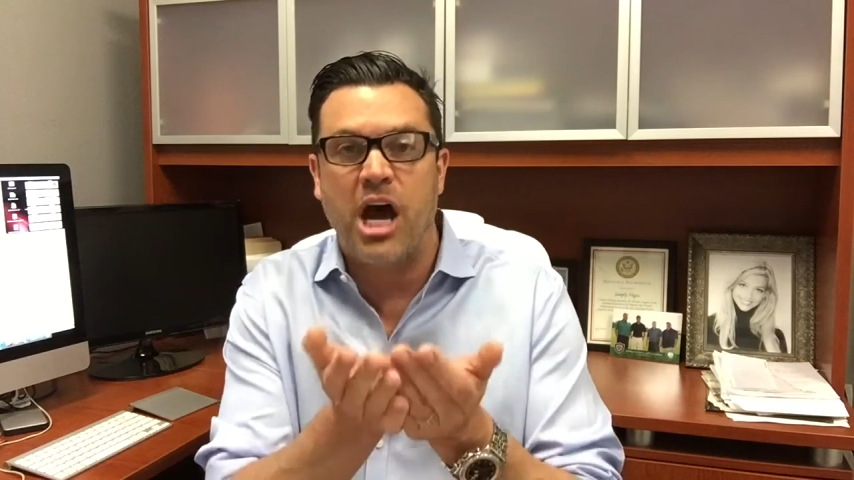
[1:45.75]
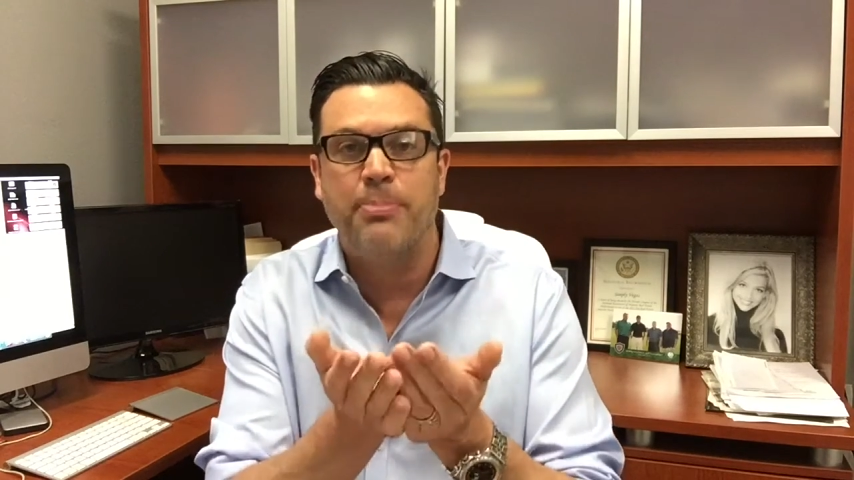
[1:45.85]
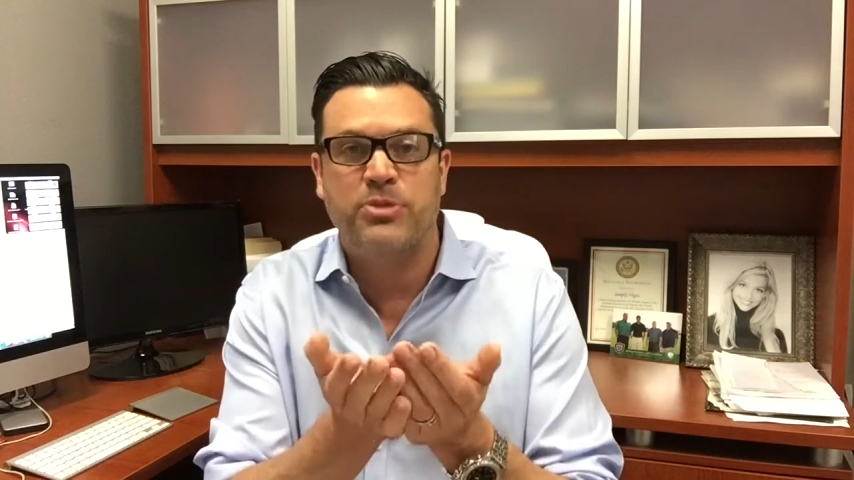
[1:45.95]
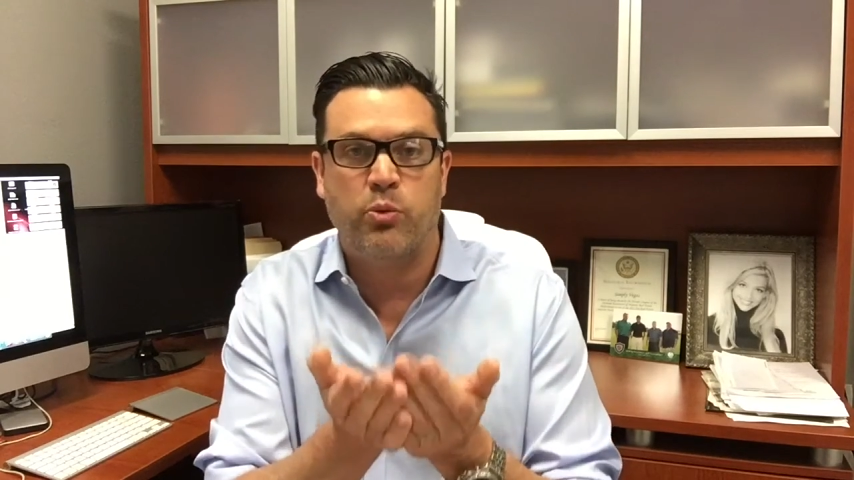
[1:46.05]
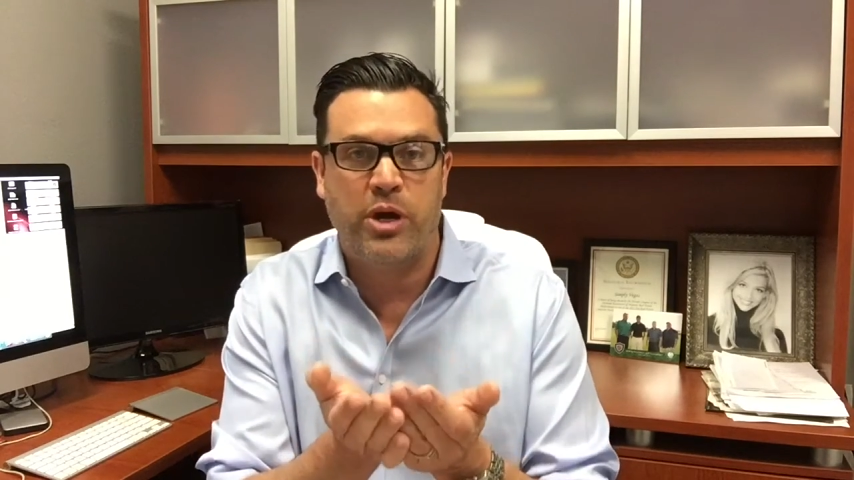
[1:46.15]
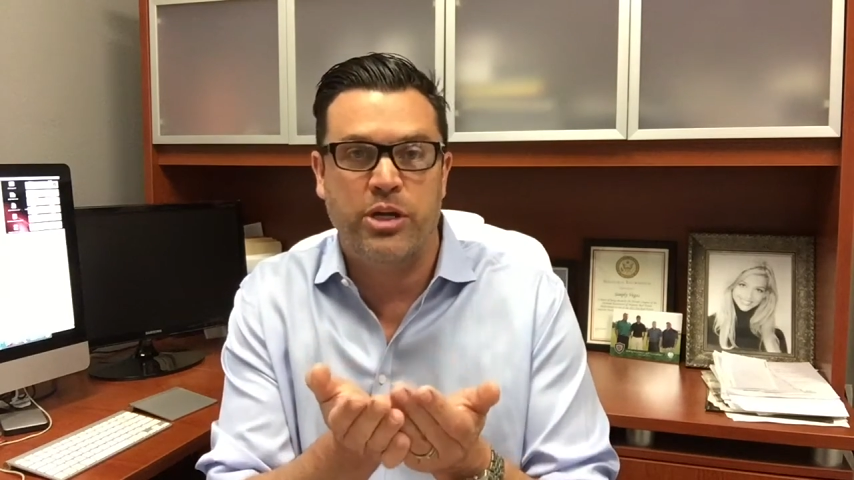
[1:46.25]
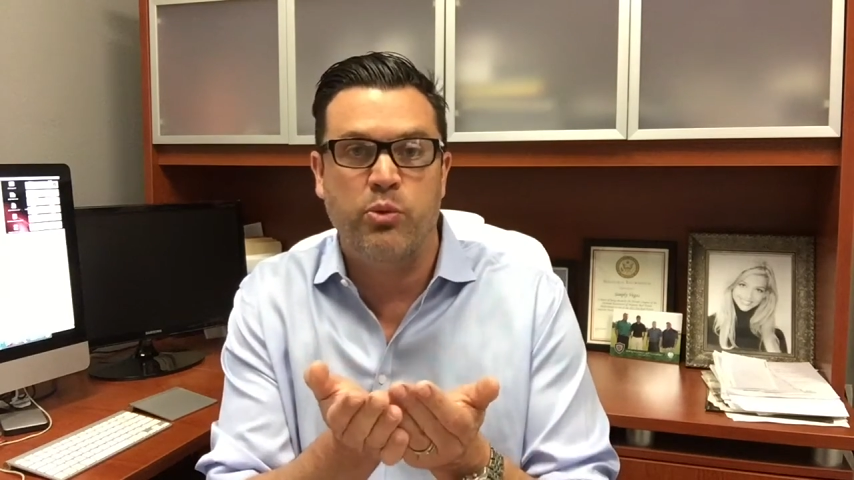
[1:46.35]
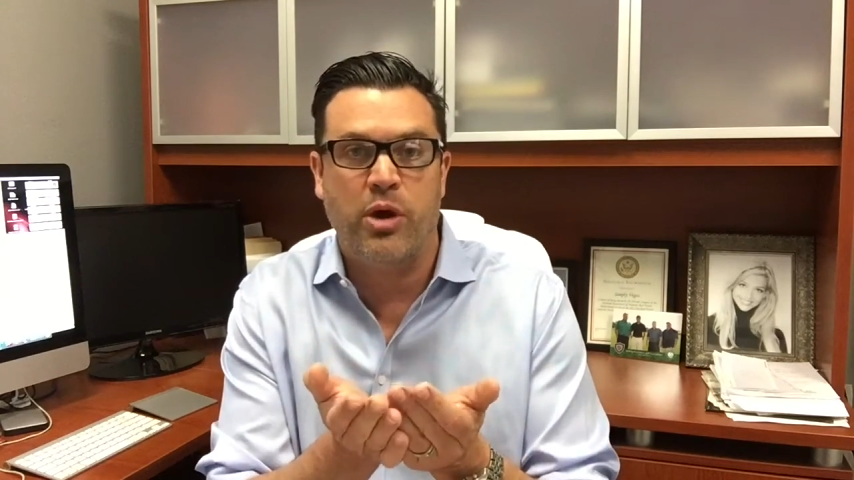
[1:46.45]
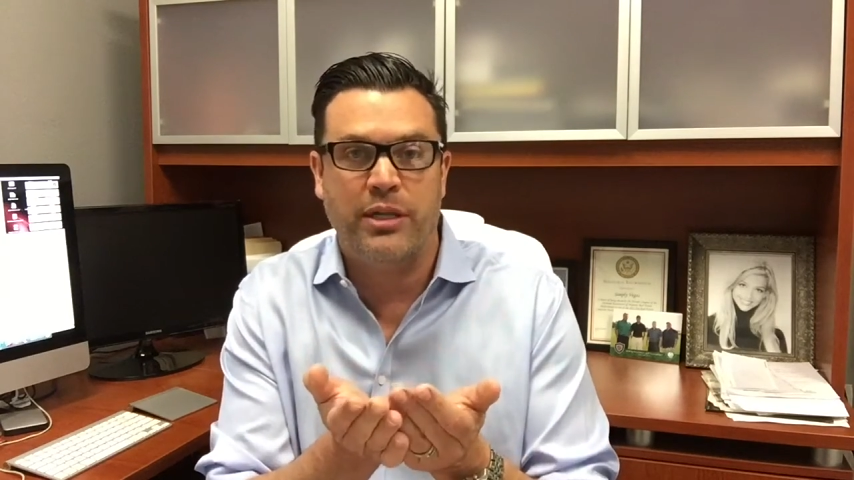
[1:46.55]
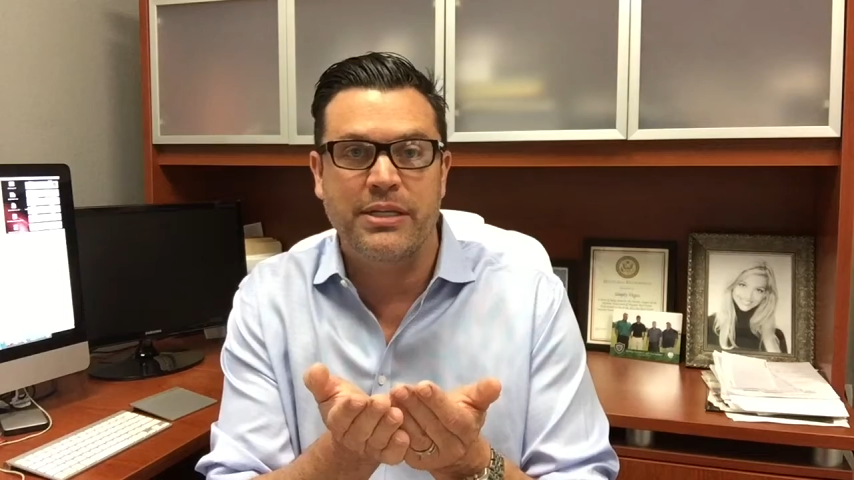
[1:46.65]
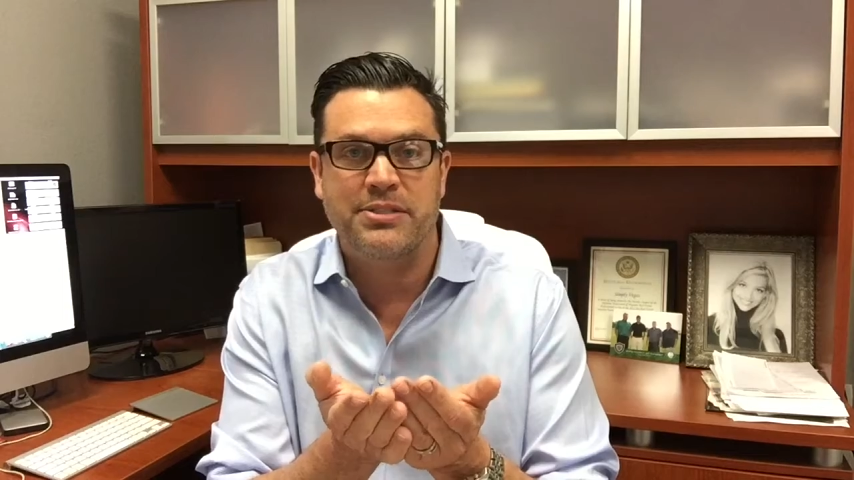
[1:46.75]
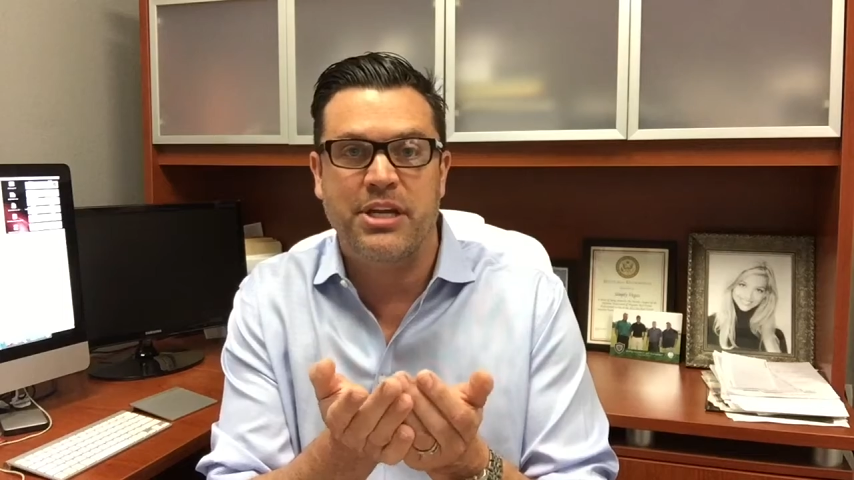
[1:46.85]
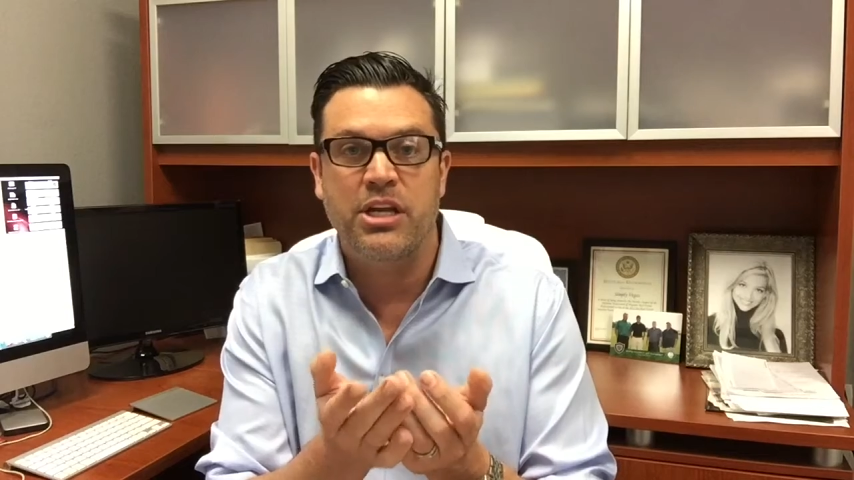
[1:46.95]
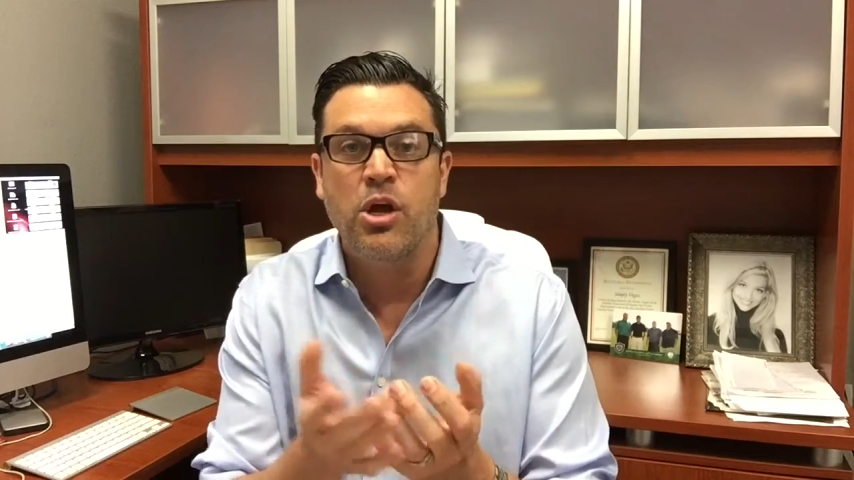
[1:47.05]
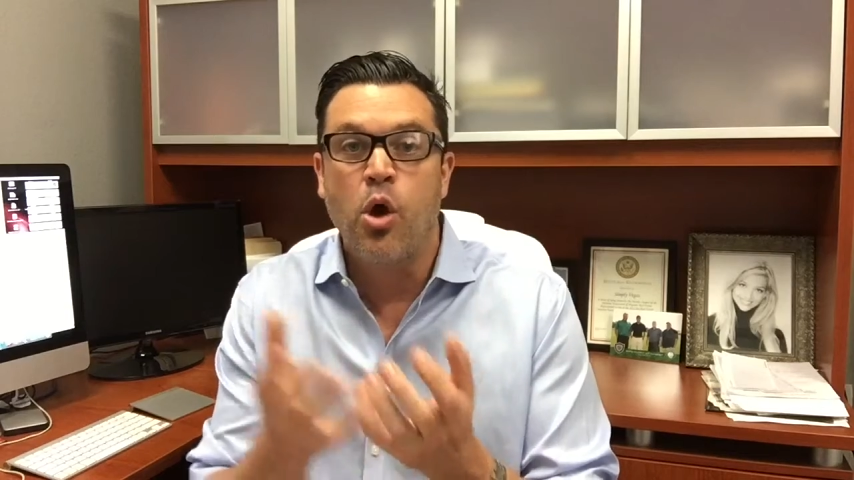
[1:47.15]
up to where you want to list
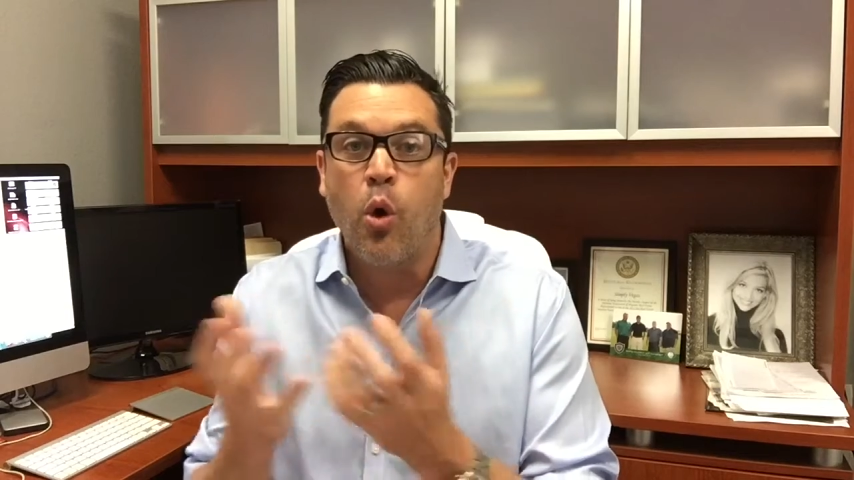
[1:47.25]
it,